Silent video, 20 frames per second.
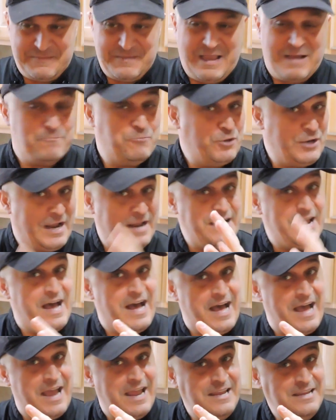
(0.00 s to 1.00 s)
I put it on
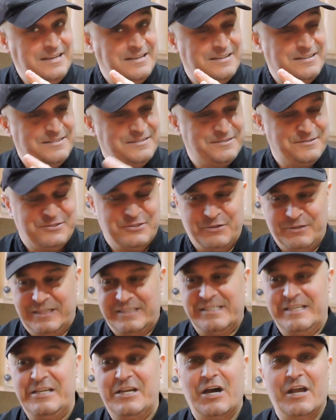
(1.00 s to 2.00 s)
high so it
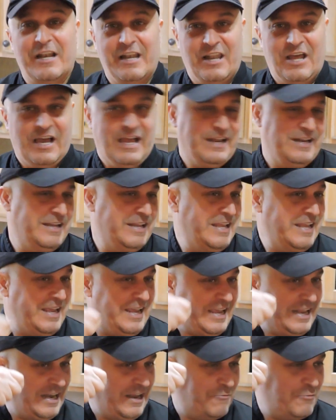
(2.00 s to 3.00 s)
doesn't cut a lot.
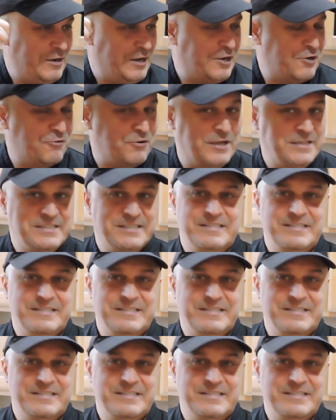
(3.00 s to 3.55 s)
And I went across.